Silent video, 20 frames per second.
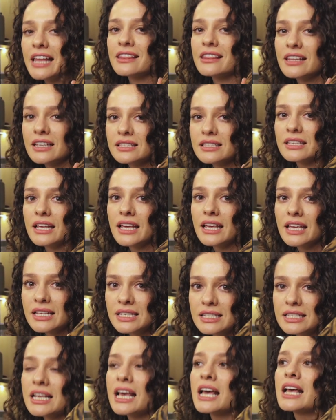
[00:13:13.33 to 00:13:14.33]
And this
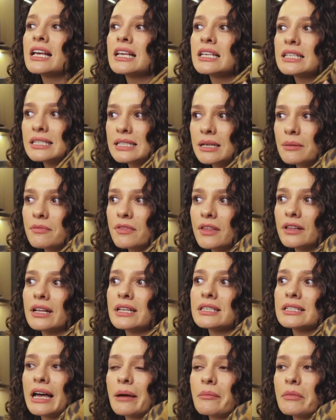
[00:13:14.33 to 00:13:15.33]
is something
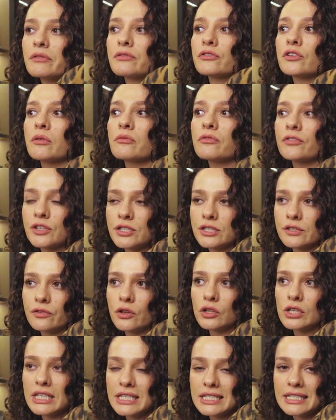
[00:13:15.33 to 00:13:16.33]
that's coming from, first of all, a